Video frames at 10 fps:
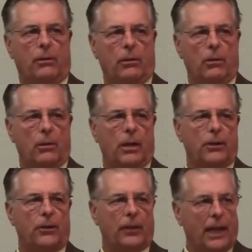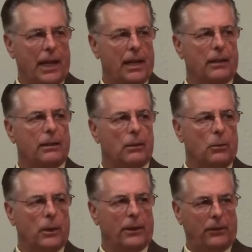to understand
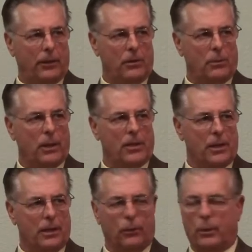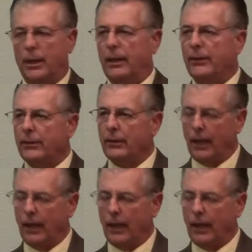what the situation is with us